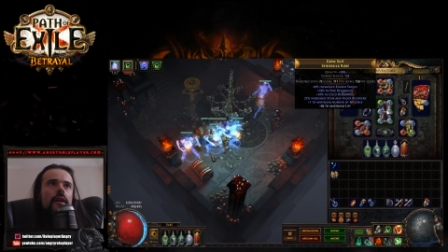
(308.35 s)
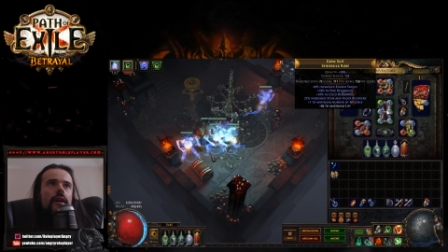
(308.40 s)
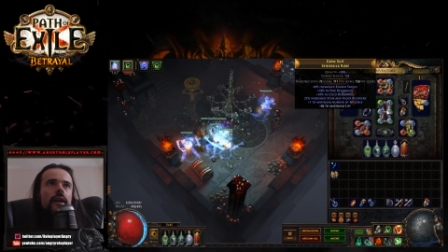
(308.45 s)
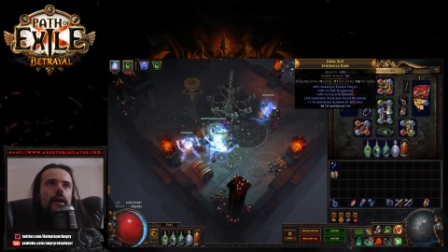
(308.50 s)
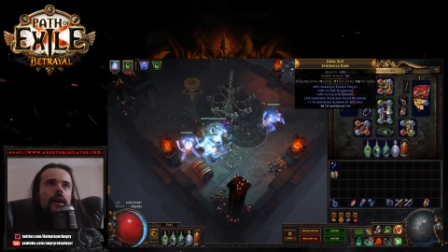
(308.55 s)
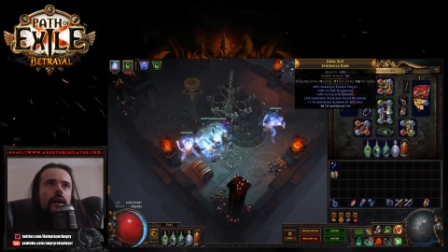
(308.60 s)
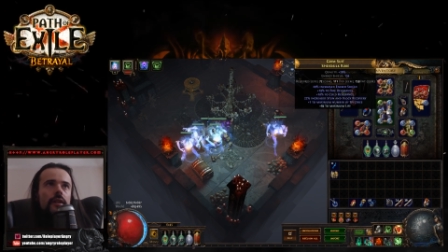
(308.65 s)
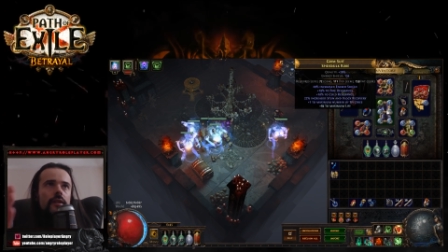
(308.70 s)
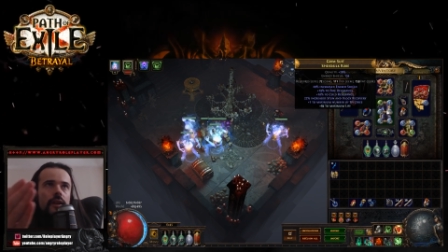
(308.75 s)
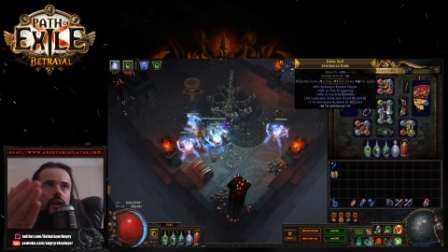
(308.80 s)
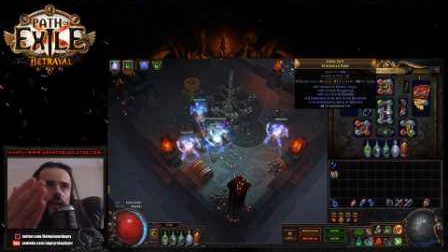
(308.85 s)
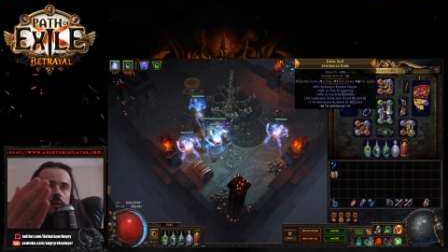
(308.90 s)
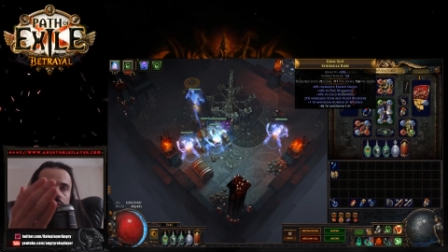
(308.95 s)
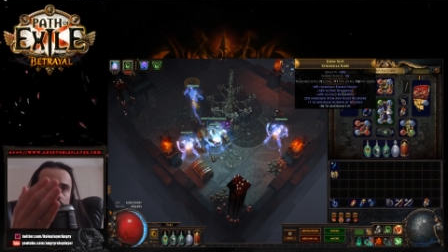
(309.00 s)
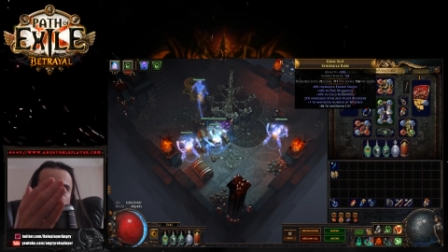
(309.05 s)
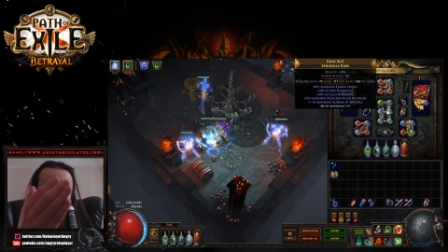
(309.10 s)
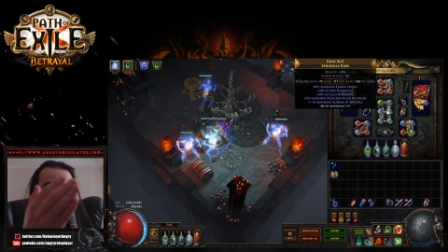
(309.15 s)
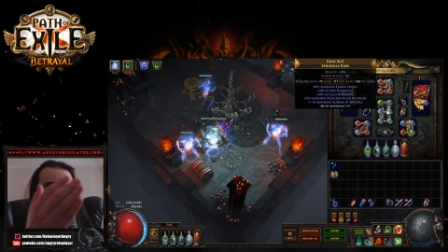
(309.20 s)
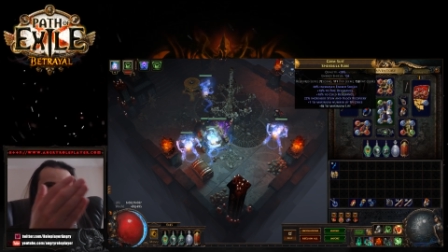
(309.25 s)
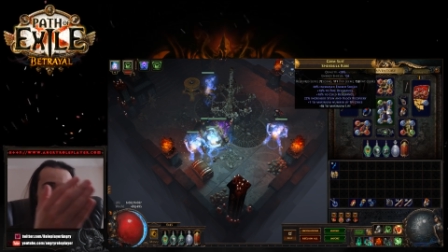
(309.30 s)
and I will
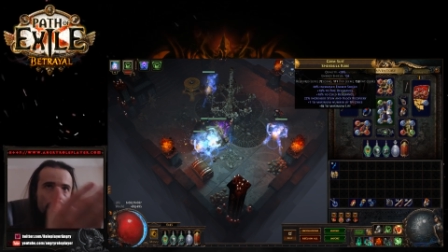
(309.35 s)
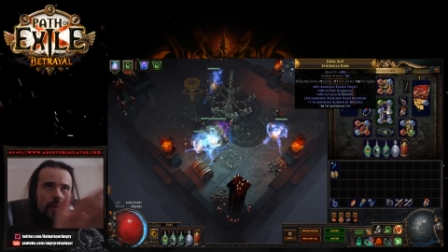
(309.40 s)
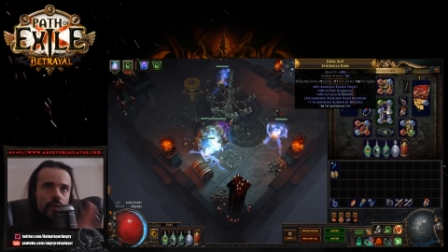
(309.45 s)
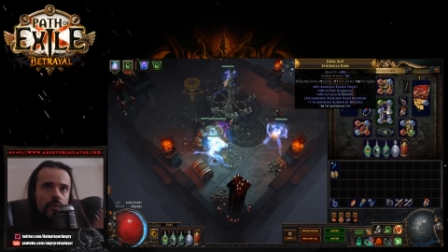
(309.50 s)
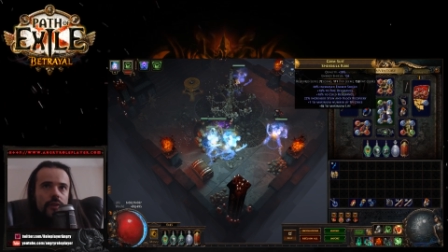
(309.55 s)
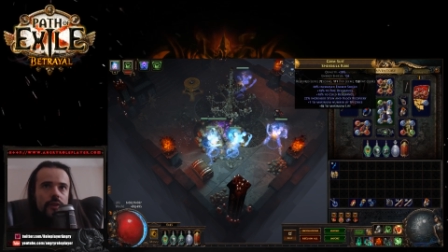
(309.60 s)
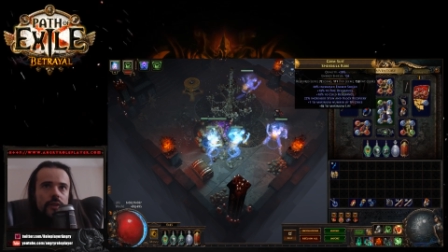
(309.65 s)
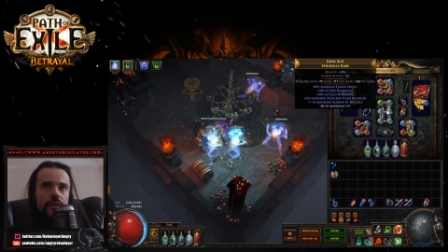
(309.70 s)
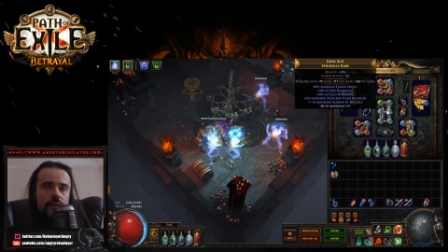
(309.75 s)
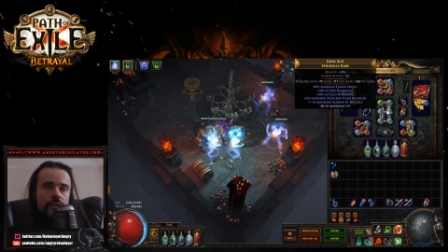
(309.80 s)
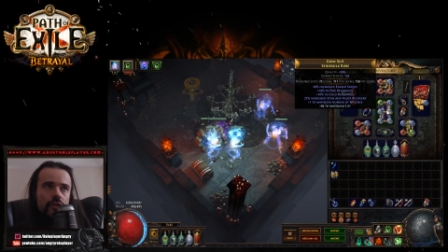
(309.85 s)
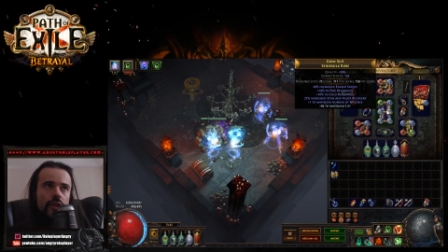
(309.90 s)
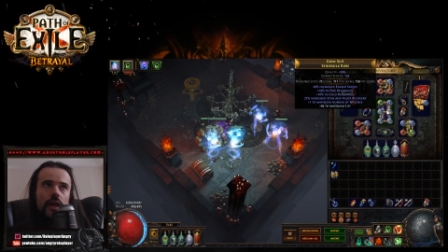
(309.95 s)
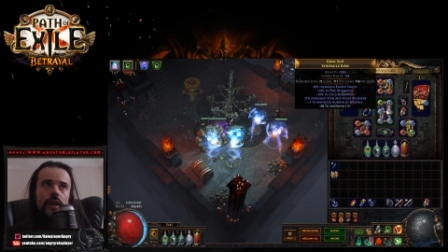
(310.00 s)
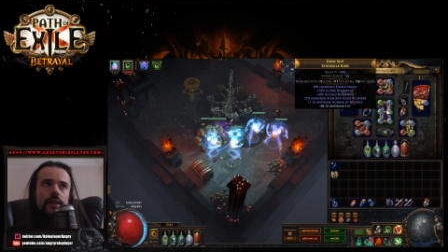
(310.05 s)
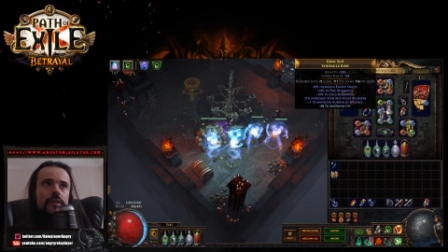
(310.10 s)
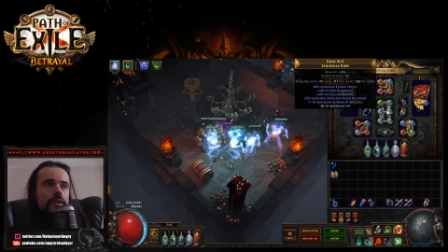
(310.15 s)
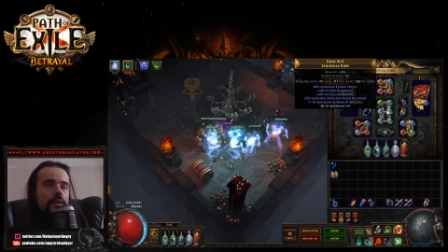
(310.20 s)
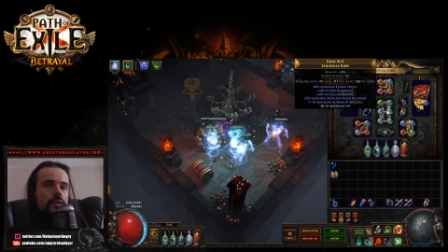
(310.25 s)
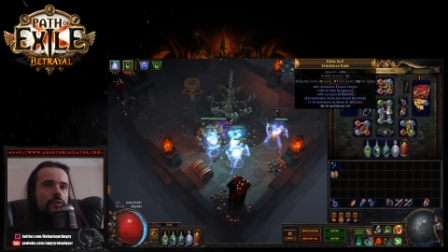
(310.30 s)
separate this
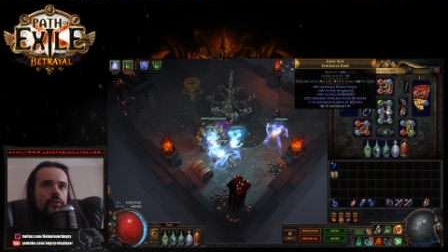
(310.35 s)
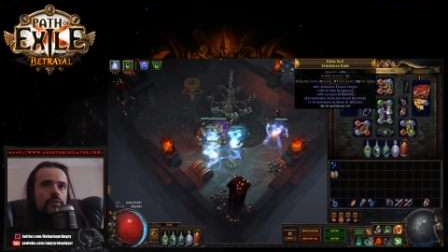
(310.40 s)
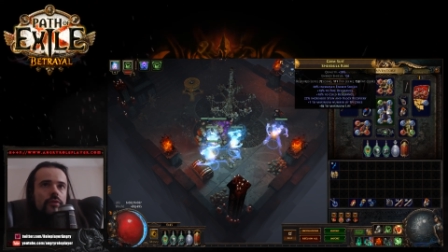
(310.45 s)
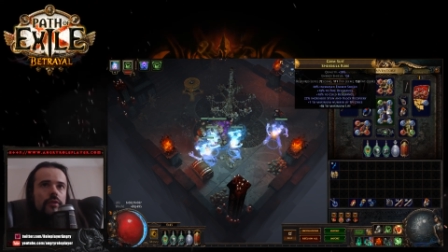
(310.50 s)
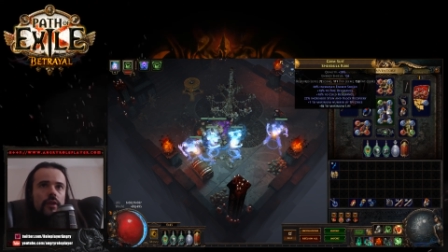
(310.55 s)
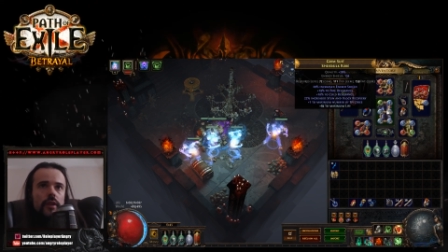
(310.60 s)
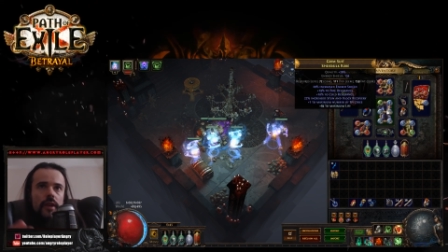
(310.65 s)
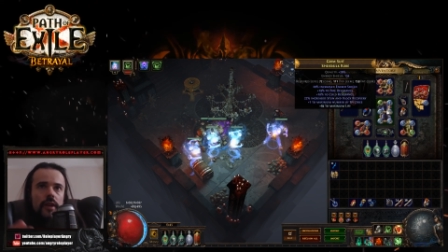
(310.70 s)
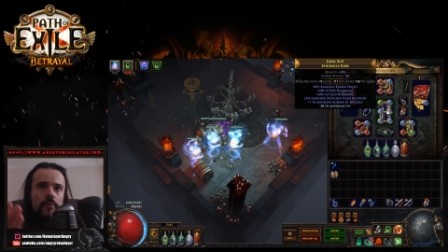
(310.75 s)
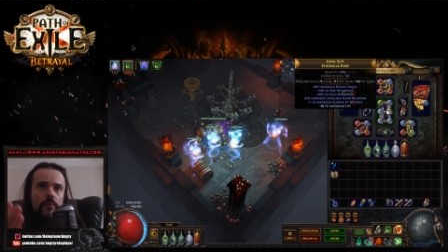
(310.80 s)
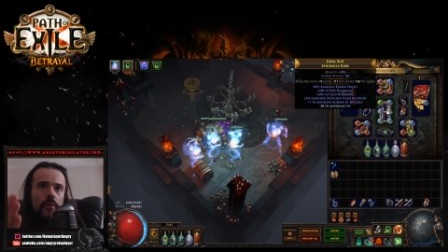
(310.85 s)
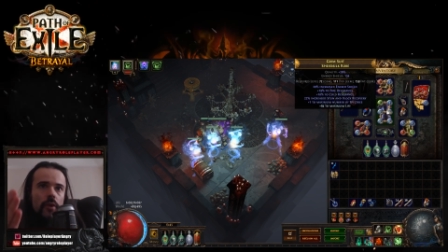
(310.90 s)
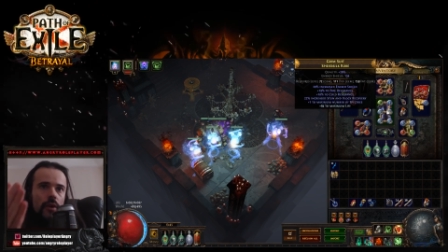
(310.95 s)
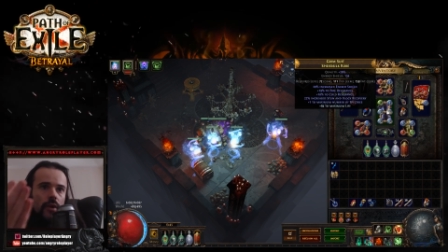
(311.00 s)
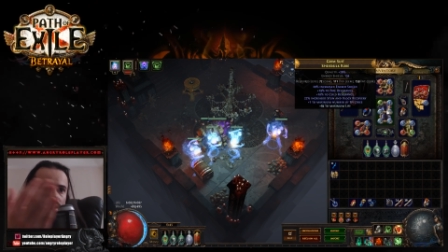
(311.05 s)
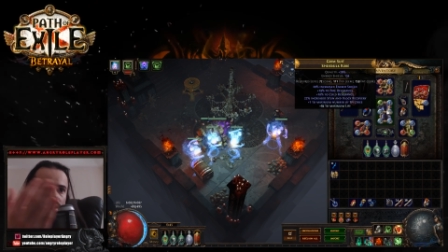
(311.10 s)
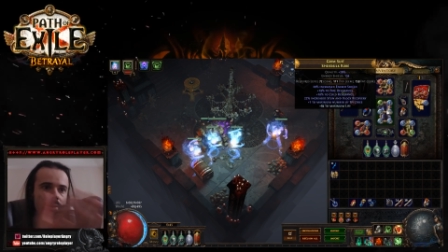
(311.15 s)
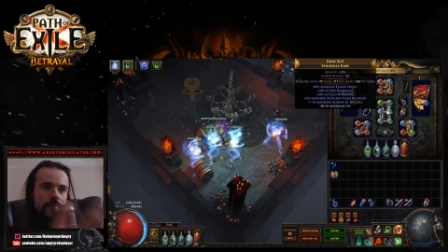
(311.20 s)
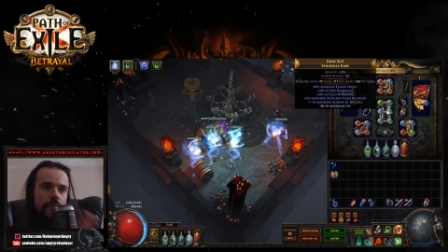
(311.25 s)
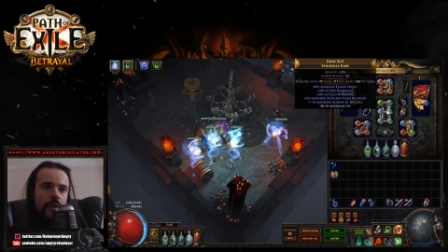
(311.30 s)
chest into the like more
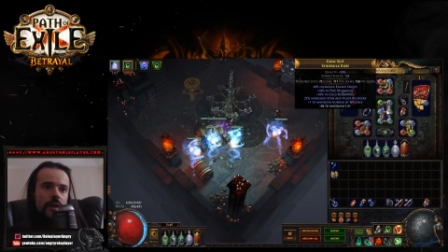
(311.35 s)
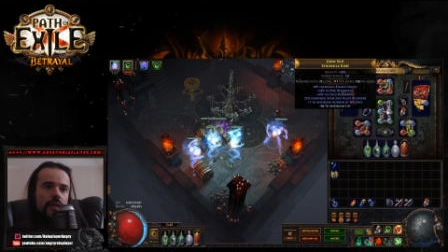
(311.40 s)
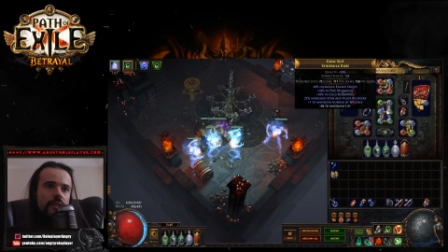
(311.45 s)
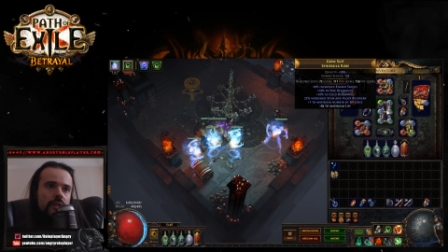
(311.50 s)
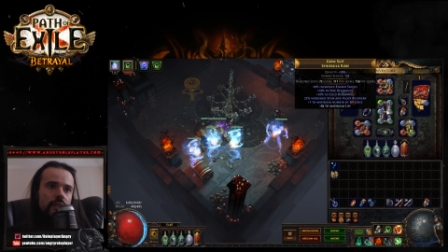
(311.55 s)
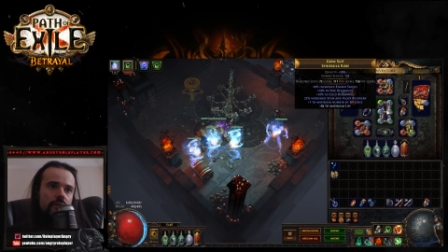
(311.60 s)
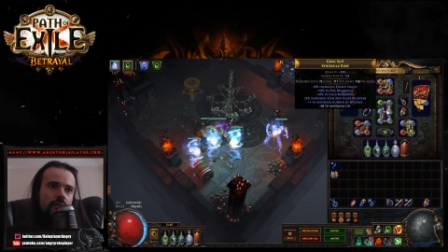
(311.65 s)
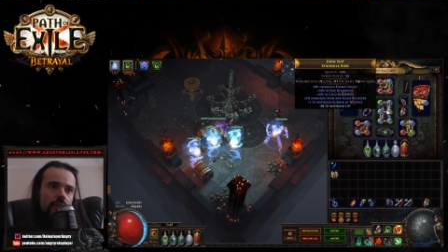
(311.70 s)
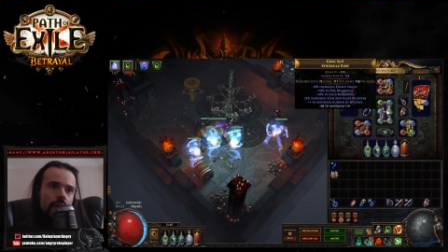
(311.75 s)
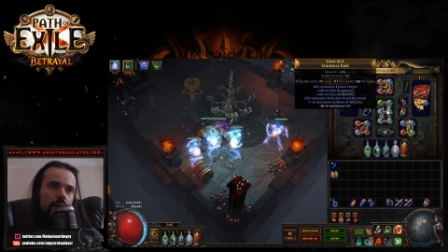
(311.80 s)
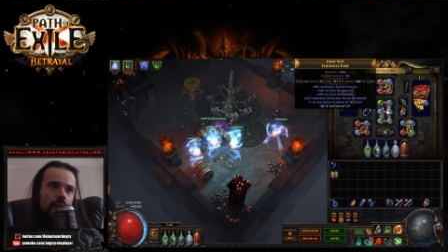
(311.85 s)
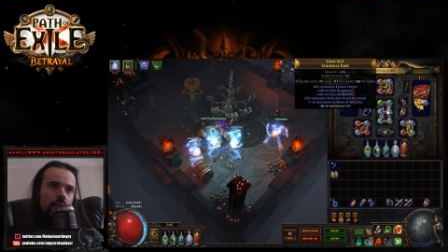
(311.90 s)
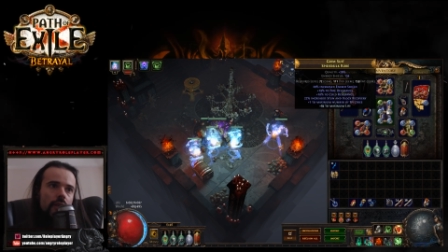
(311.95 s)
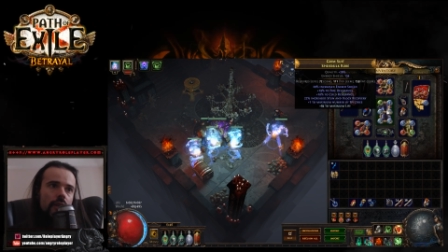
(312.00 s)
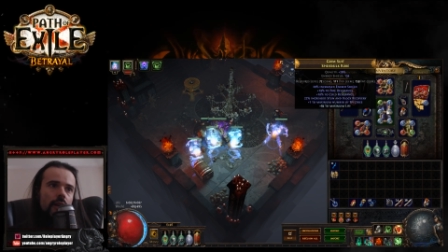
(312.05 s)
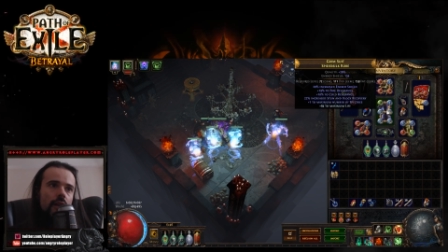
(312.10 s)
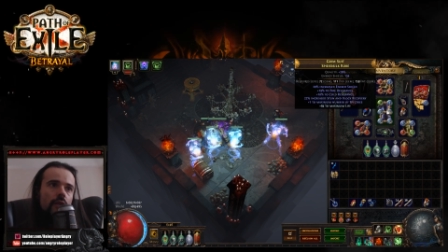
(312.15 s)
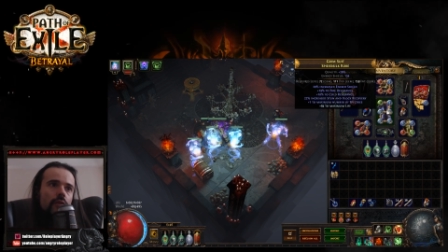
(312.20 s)
expensive area.